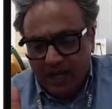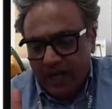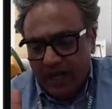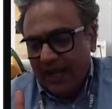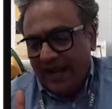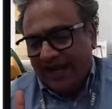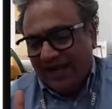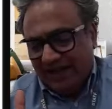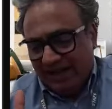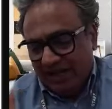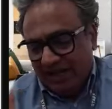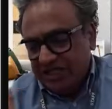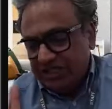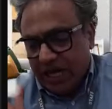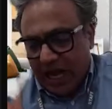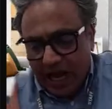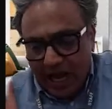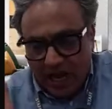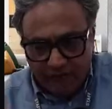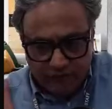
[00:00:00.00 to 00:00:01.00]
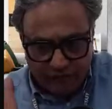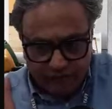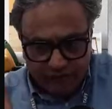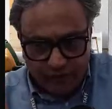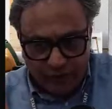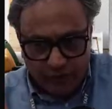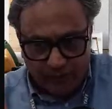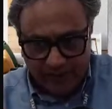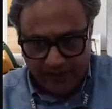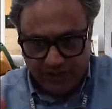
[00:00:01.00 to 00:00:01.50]
at least half of your
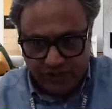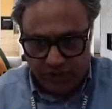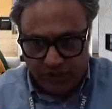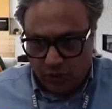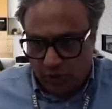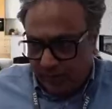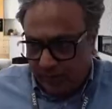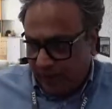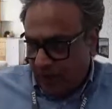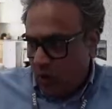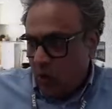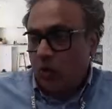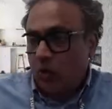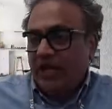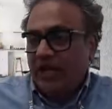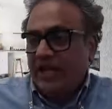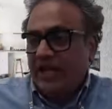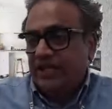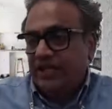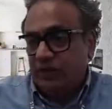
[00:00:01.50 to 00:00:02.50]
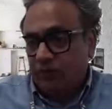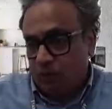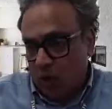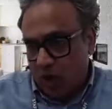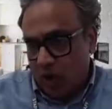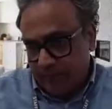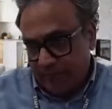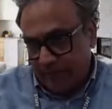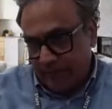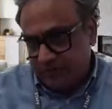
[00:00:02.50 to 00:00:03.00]
domains should be only in the
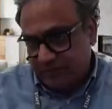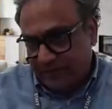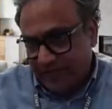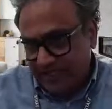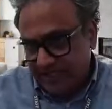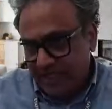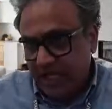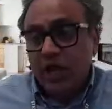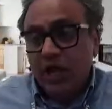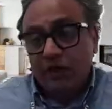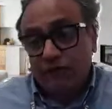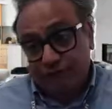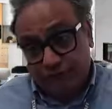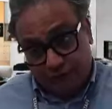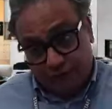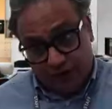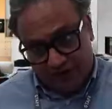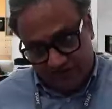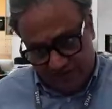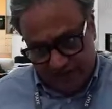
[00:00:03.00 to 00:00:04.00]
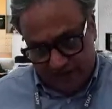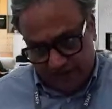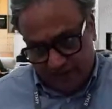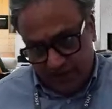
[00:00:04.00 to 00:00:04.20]
warm up space forever,